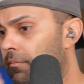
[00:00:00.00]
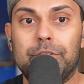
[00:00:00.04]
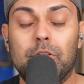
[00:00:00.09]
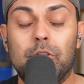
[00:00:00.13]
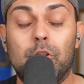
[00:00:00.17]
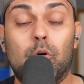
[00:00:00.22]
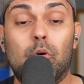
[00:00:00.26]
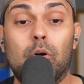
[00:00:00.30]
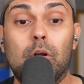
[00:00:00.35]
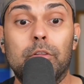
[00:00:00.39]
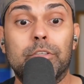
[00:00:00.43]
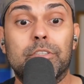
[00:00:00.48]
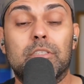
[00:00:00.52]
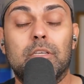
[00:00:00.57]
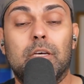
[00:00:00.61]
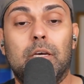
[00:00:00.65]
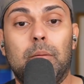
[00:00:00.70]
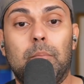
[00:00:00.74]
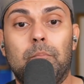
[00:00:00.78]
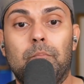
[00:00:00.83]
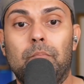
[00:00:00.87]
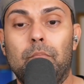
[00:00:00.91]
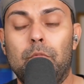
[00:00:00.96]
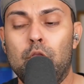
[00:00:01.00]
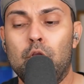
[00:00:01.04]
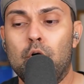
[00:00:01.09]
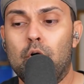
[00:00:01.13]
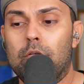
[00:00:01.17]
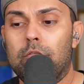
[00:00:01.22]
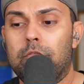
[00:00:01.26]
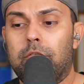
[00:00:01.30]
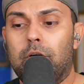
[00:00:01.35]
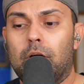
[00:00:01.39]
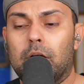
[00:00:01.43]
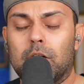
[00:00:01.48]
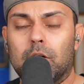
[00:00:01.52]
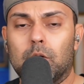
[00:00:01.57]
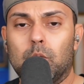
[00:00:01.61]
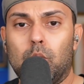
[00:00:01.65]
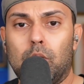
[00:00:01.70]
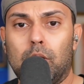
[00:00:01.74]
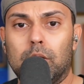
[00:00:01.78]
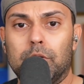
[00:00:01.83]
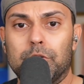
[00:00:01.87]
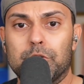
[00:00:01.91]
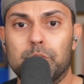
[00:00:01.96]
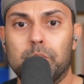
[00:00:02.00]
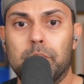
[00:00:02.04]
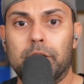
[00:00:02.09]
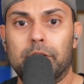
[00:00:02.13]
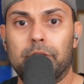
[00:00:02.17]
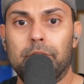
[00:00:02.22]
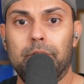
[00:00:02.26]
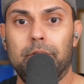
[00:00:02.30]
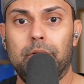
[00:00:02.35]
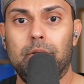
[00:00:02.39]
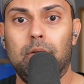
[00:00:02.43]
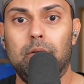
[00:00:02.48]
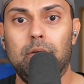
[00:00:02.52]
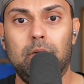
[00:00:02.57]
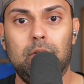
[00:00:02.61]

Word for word: They're all the same. No firewall is better than